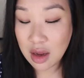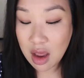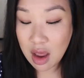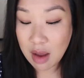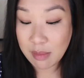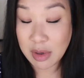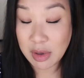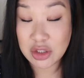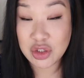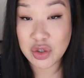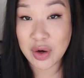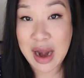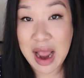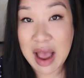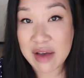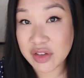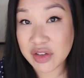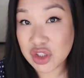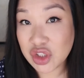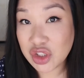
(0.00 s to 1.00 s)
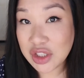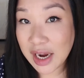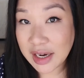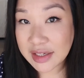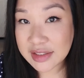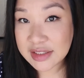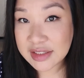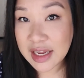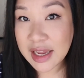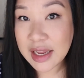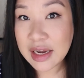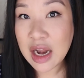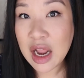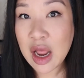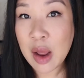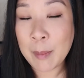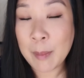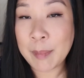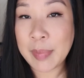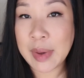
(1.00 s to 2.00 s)
I'm not sure, I haven't checked yet,
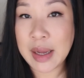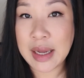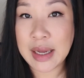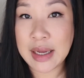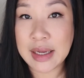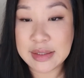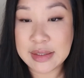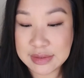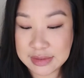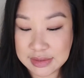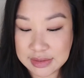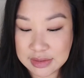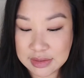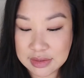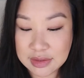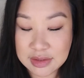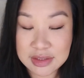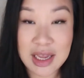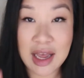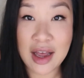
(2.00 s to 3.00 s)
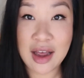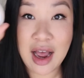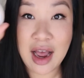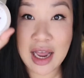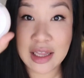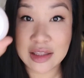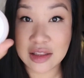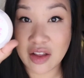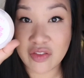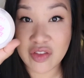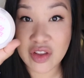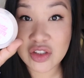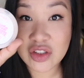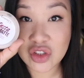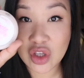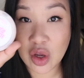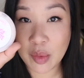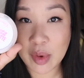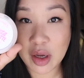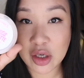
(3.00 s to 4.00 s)
but yeah, I love this
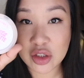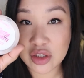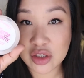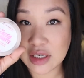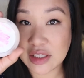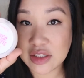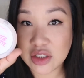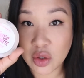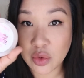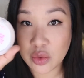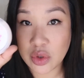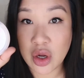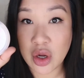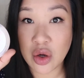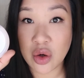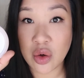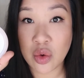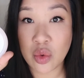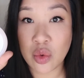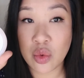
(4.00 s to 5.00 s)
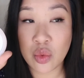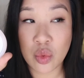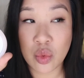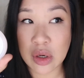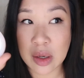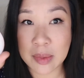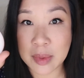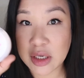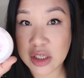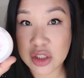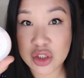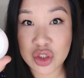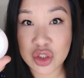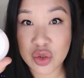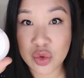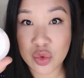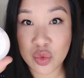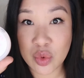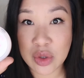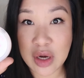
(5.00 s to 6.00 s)
so much, and I don't know what I'm gonna
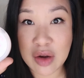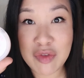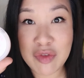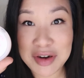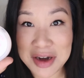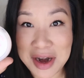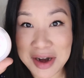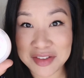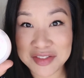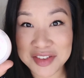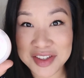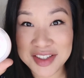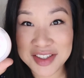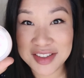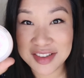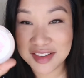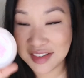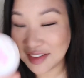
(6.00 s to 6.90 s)
do when I run out of it.